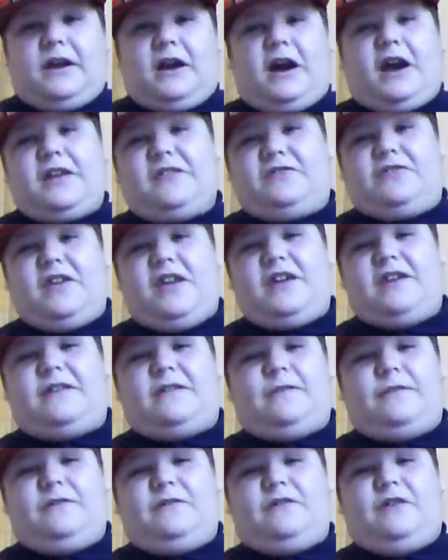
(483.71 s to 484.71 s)
I
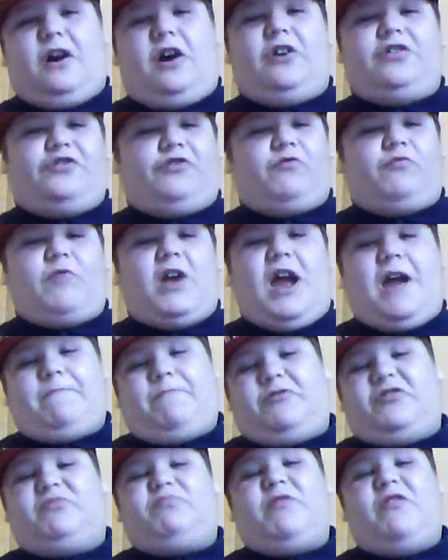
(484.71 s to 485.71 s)
think other
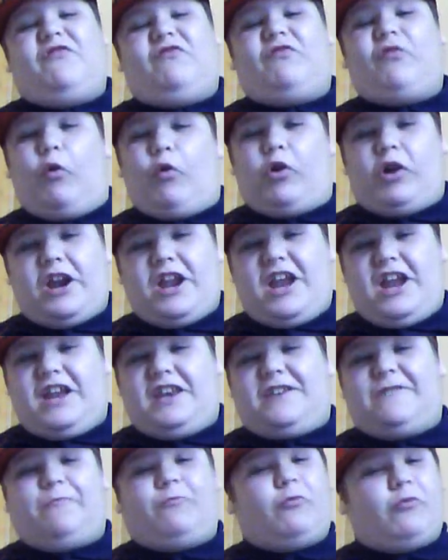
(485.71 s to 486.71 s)
rappers
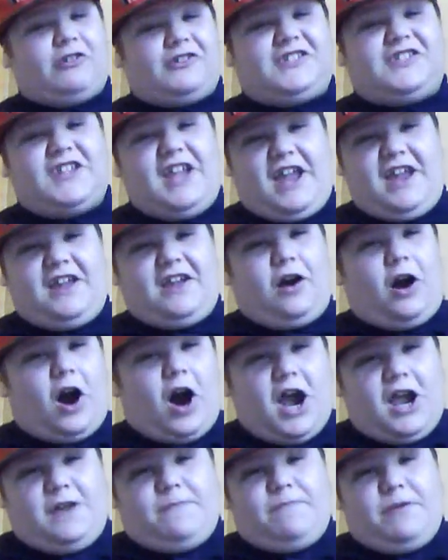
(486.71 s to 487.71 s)
beforehand were saying
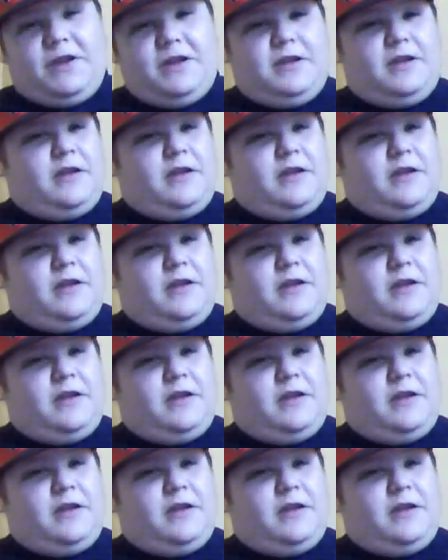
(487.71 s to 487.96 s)
hype.